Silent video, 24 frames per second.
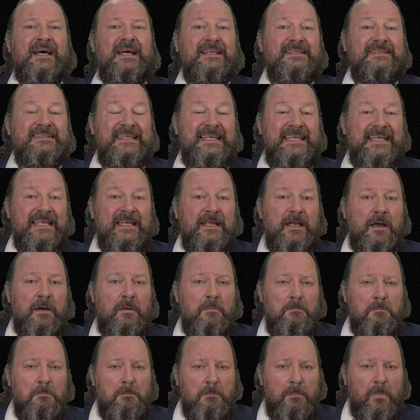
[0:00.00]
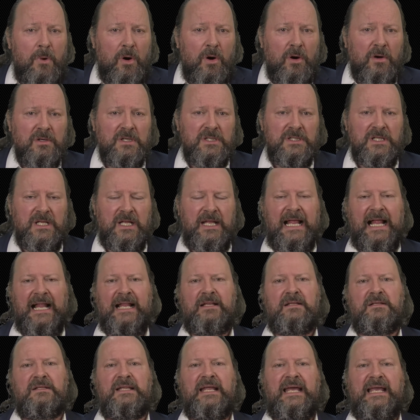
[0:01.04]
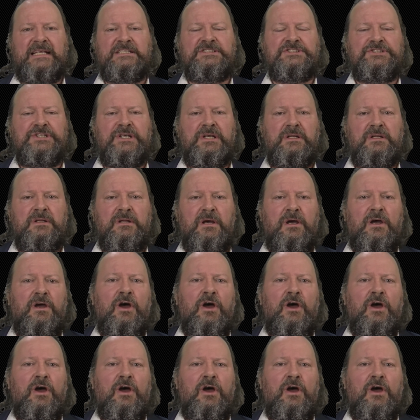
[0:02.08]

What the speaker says: the moral calculation